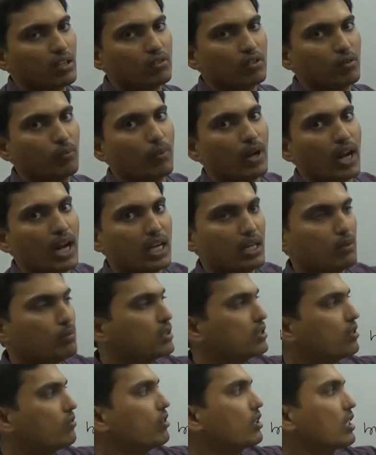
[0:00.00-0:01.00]
of the brand
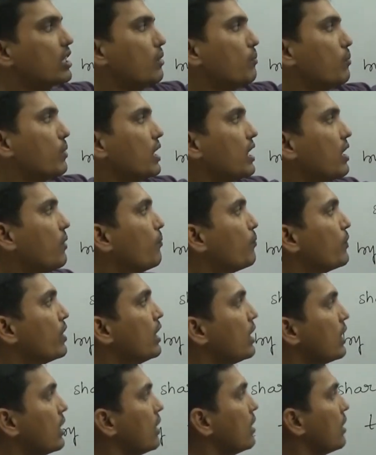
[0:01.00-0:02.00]
image of the company,
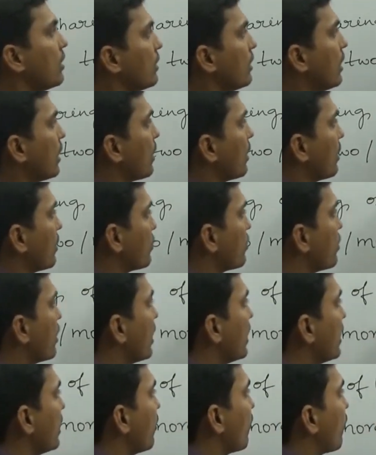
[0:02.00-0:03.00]
the
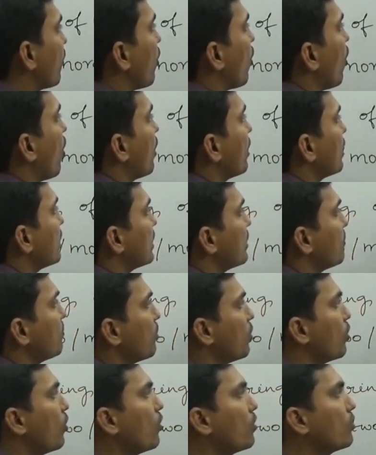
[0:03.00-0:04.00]
sharing of long
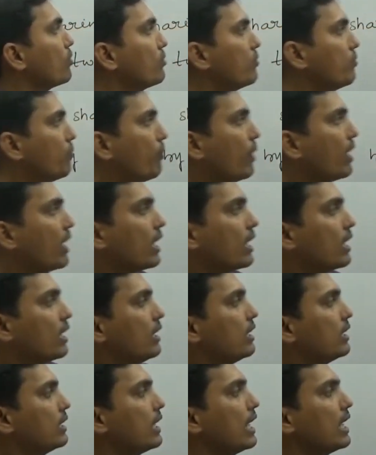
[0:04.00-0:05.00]
term loan
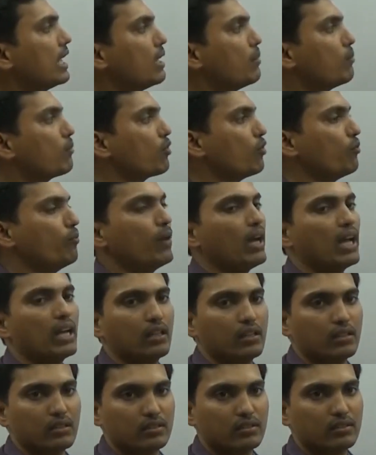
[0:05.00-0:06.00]
by n number of
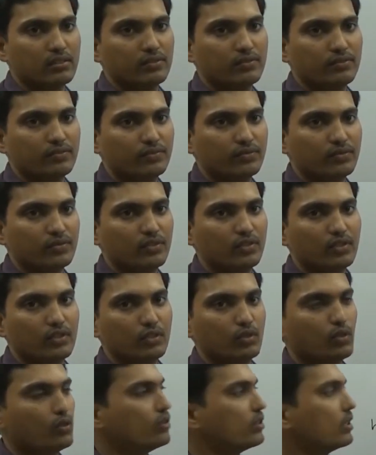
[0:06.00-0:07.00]
bankers.
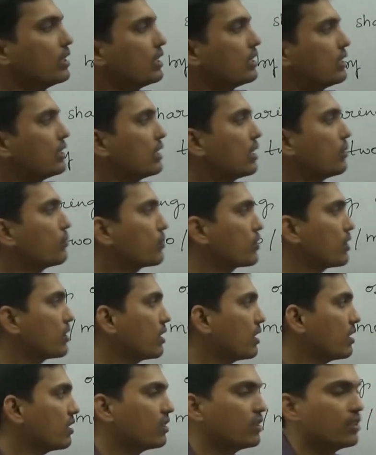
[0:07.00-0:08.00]
So that comes
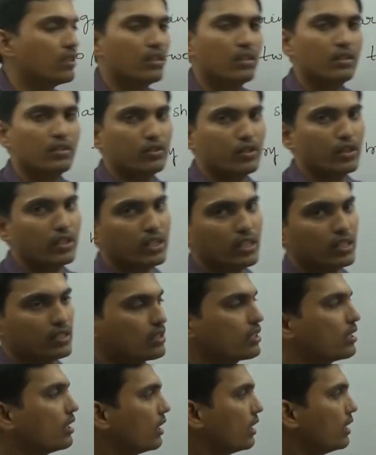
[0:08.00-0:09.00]
under
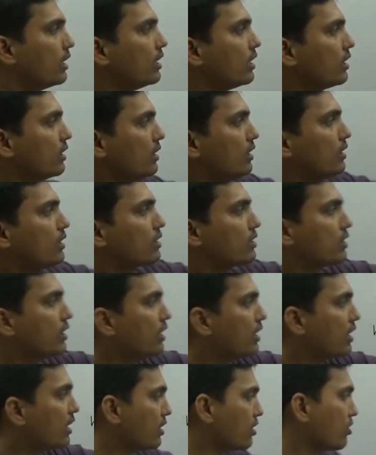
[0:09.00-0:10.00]
syndication. Here in the
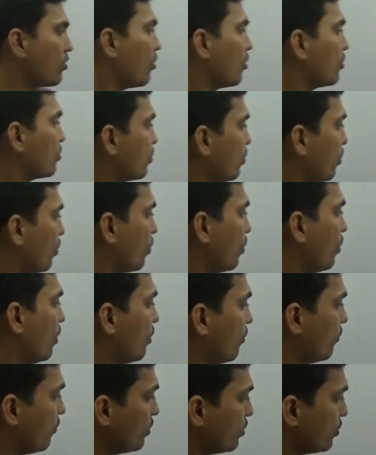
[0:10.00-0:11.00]
syndication
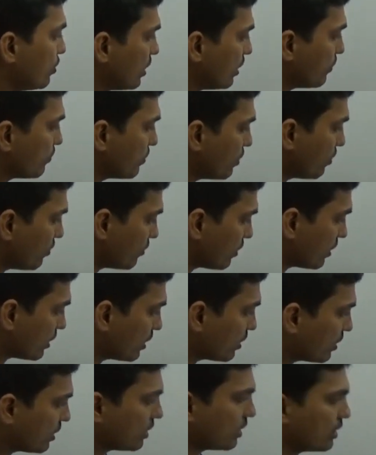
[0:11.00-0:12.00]
also we should observe
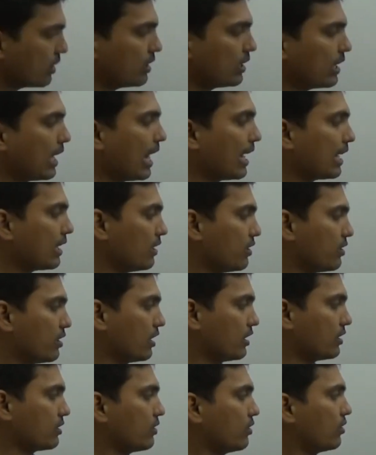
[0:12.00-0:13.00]
certain
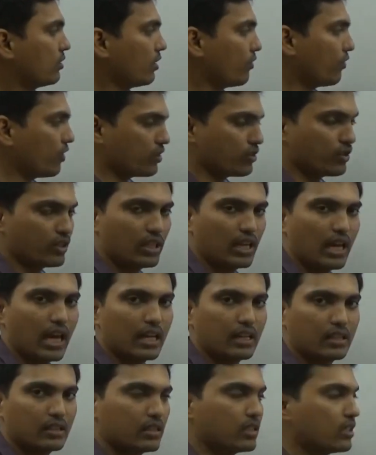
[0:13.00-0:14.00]
characteristics. The first
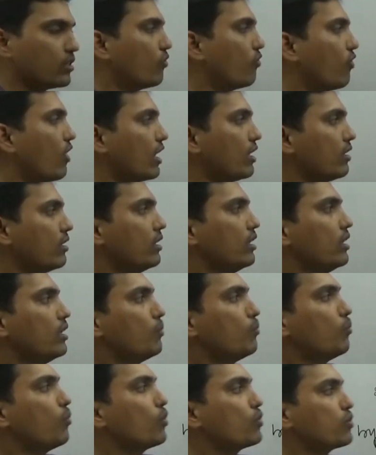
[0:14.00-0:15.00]
characteristic of why
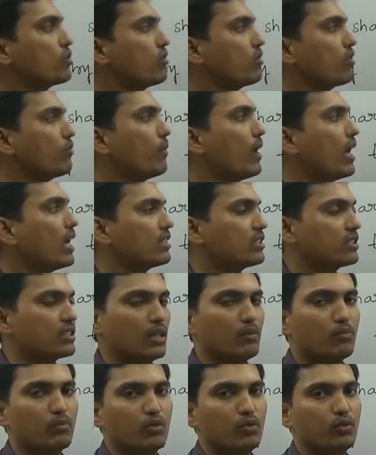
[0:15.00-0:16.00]
most of the banks
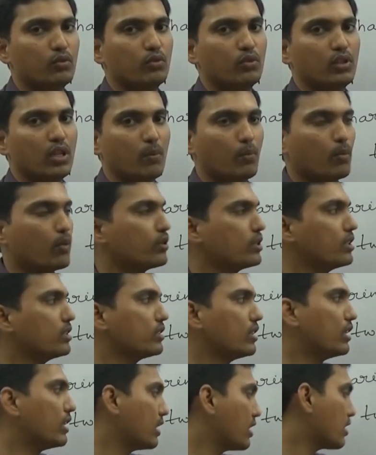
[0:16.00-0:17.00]
come to approaching
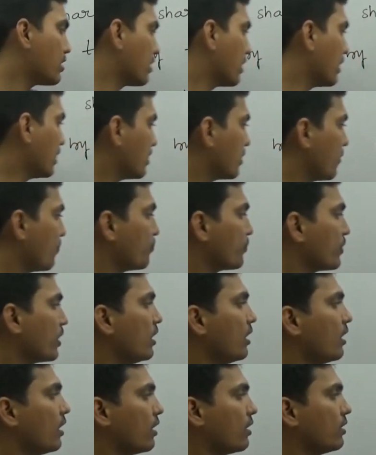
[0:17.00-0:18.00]
syndication is
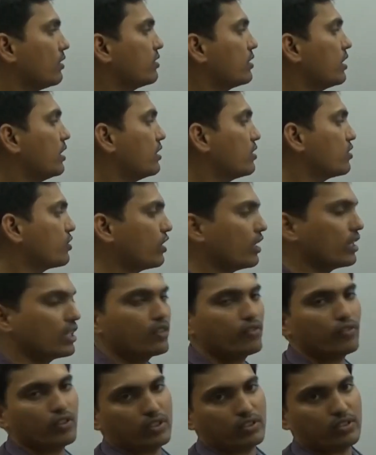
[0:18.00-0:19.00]
risk is
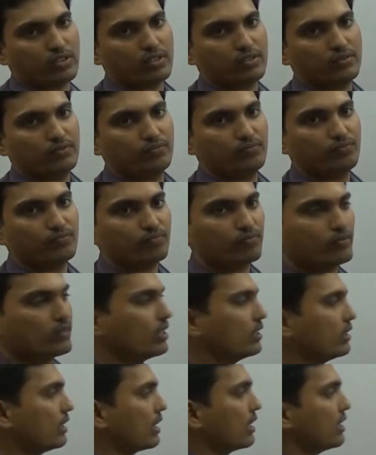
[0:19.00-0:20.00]
sharing first.
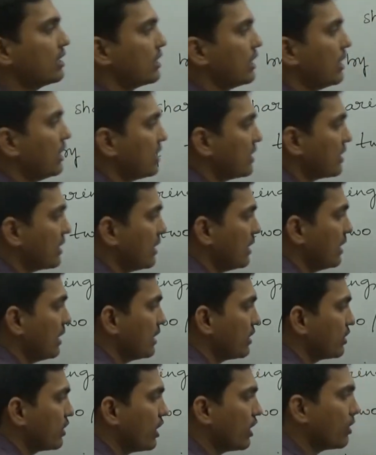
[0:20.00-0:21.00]
The risk is
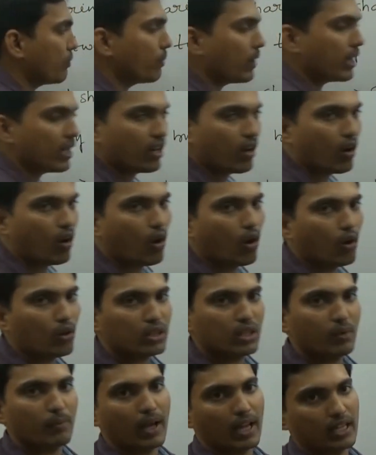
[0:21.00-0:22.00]
shared by
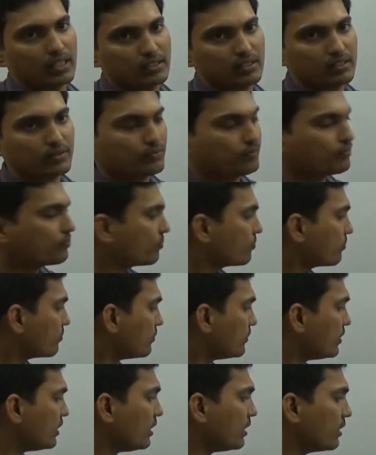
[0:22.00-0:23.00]
all the banks.
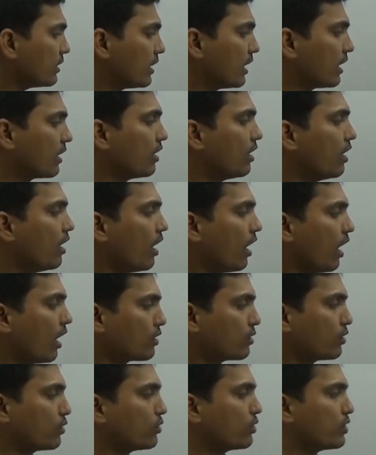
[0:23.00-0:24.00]
Then
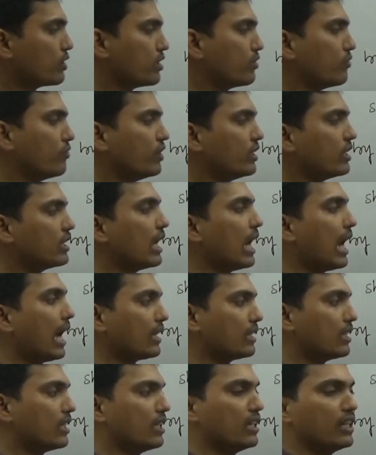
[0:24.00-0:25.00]
association with
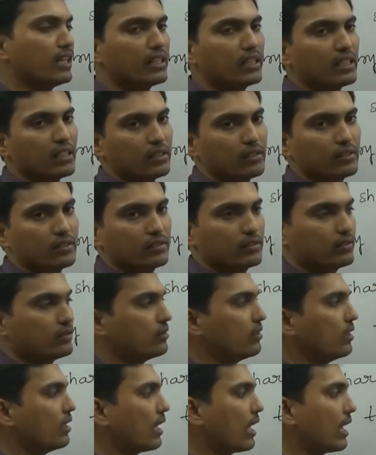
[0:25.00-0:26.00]
other lender,
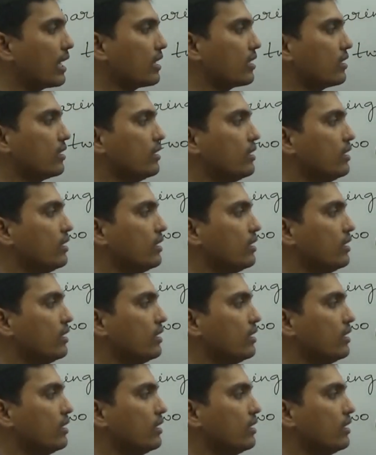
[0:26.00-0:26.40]
like